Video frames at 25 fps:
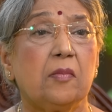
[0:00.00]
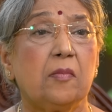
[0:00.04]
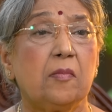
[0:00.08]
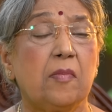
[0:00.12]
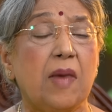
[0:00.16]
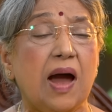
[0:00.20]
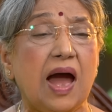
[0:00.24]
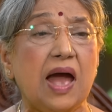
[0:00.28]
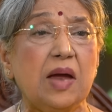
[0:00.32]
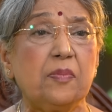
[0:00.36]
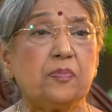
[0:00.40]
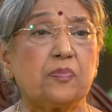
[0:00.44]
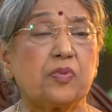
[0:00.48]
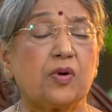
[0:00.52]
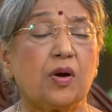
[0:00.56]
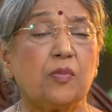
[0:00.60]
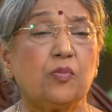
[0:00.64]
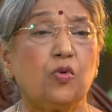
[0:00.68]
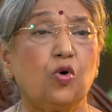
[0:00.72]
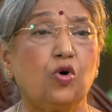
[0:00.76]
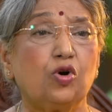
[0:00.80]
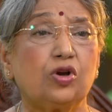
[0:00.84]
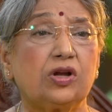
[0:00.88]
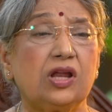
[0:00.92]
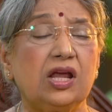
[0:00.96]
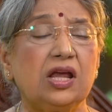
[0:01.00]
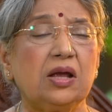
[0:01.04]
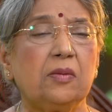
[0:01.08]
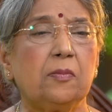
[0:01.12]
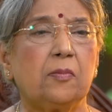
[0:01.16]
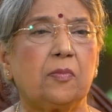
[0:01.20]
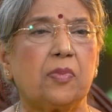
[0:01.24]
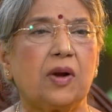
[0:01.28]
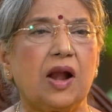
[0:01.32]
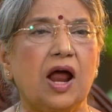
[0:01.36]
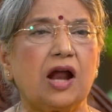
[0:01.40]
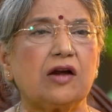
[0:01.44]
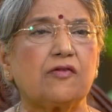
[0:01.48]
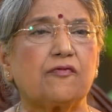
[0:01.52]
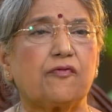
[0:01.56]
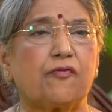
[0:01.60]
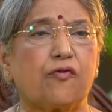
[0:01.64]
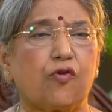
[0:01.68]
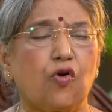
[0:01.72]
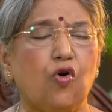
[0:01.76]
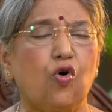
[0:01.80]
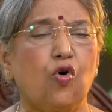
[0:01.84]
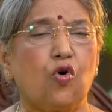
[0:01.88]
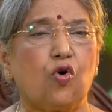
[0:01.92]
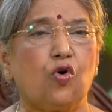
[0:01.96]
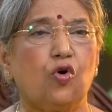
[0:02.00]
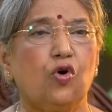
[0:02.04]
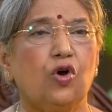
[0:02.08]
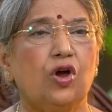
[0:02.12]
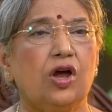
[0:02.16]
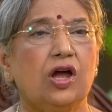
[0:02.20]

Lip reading: by promoting blood flow